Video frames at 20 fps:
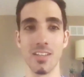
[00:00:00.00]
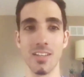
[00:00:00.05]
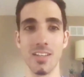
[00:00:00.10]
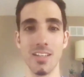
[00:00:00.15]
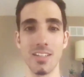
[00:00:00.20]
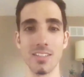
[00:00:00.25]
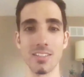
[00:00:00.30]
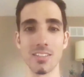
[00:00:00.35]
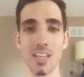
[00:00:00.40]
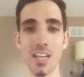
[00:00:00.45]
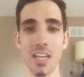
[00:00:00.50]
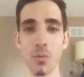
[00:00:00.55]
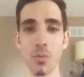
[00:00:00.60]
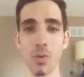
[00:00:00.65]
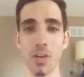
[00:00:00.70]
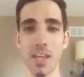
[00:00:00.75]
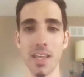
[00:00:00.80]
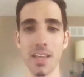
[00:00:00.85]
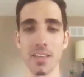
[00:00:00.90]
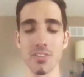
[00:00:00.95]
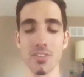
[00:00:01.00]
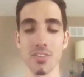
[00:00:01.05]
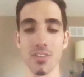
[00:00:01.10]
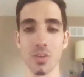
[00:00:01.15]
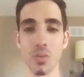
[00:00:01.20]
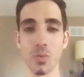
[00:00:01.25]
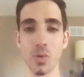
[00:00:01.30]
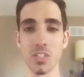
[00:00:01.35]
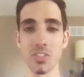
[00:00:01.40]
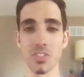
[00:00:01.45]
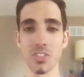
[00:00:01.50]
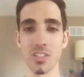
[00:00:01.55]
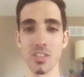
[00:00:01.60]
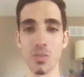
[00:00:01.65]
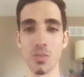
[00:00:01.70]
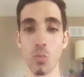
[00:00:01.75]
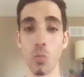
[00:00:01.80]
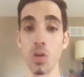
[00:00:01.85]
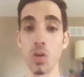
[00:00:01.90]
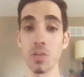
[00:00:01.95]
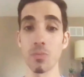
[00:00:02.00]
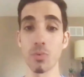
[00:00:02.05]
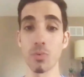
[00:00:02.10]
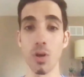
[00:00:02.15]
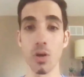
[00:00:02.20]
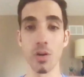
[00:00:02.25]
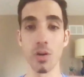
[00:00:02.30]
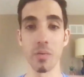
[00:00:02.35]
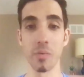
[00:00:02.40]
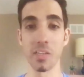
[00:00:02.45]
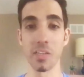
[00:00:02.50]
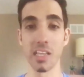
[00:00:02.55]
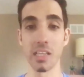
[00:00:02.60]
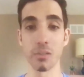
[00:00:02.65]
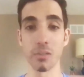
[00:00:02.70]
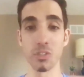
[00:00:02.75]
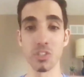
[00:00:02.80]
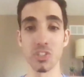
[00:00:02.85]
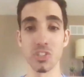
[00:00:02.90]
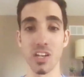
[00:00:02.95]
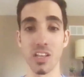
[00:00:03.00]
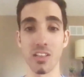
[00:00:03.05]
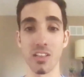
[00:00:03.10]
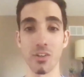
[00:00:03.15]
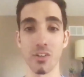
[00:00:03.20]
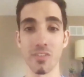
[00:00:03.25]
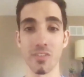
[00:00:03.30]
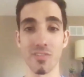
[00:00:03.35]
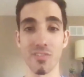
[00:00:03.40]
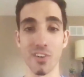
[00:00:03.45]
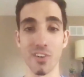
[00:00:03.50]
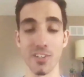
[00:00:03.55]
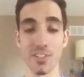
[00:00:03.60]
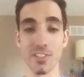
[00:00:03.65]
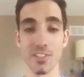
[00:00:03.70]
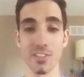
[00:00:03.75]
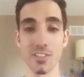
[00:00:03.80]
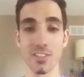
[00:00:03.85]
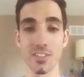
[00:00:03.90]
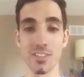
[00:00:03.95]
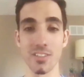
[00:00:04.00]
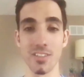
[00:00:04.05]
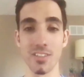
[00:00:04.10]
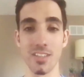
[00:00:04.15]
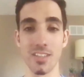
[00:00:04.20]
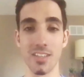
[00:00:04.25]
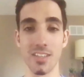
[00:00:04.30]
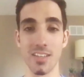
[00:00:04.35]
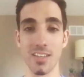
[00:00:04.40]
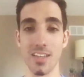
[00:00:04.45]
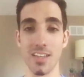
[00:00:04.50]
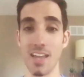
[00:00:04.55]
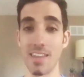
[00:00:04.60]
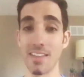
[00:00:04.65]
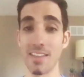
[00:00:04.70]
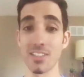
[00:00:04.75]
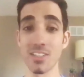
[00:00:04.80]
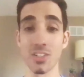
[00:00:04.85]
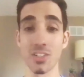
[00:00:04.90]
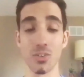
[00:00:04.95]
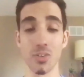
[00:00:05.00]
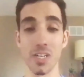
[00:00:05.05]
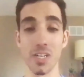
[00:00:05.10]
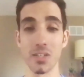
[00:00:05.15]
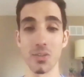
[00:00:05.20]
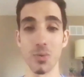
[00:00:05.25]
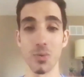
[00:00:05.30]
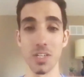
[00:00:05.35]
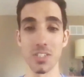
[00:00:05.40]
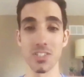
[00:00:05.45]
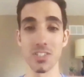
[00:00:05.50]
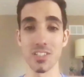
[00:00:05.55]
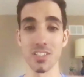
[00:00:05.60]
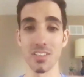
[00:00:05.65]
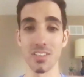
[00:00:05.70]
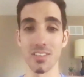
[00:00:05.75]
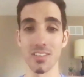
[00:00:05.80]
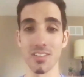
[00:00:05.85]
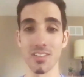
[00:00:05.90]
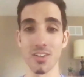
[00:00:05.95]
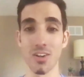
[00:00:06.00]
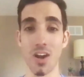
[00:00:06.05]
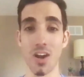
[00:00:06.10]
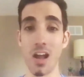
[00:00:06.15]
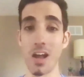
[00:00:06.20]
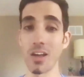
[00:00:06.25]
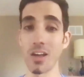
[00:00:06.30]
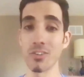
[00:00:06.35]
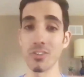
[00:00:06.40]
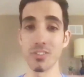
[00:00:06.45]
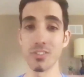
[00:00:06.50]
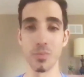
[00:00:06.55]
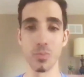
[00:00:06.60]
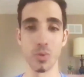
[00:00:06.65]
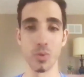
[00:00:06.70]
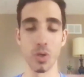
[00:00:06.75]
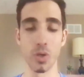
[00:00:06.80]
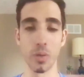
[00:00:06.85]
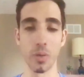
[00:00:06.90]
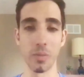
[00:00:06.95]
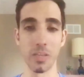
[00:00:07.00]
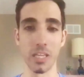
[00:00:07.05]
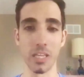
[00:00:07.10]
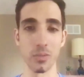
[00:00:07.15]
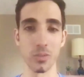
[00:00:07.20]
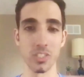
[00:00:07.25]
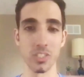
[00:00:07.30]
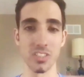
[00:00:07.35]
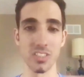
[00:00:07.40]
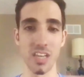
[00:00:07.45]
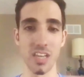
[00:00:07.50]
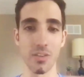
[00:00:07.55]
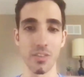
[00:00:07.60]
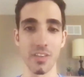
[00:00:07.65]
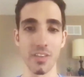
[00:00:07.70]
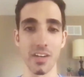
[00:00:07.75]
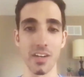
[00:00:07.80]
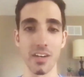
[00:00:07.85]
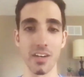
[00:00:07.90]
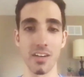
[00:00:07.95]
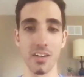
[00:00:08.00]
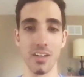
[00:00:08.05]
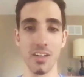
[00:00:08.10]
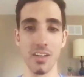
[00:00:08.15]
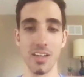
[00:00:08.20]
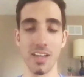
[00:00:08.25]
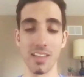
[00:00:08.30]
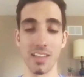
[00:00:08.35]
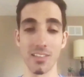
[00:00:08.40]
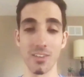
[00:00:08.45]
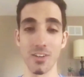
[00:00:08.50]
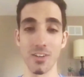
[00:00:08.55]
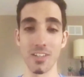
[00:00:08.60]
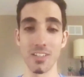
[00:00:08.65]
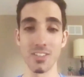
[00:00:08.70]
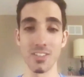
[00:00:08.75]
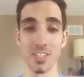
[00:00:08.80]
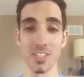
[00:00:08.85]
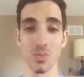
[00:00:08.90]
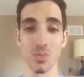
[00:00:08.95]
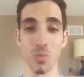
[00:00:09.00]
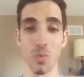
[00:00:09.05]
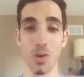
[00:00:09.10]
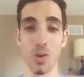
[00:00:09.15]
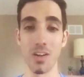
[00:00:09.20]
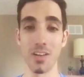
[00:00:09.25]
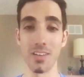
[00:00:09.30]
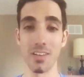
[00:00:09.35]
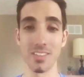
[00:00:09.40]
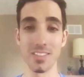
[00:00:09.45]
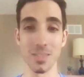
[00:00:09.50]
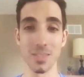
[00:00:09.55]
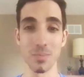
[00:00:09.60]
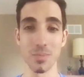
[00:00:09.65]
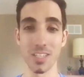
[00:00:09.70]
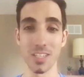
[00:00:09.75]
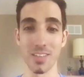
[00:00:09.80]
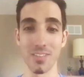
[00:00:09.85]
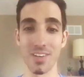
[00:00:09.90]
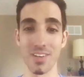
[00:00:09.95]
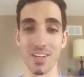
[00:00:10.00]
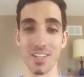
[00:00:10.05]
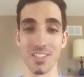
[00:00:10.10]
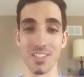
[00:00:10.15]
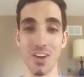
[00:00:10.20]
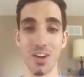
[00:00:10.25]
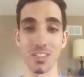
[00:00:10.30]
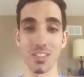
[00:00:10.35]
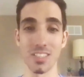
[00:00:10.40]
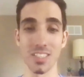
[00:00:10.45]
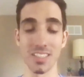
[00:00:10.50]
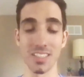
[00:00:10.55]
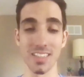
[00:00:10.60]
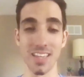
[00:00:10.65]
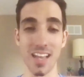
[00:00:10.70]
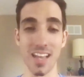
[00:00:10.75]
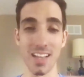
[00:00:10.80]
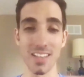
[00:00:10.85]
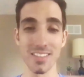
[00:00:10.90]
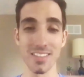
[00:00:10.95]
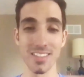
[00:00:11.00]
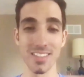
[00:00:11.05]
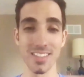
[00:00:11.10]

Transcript: Today I want to answer the question, what programming language should I learn first? And that's a great question. There are hundreds of programming languages out there, and learning just one seems like a very daunting task.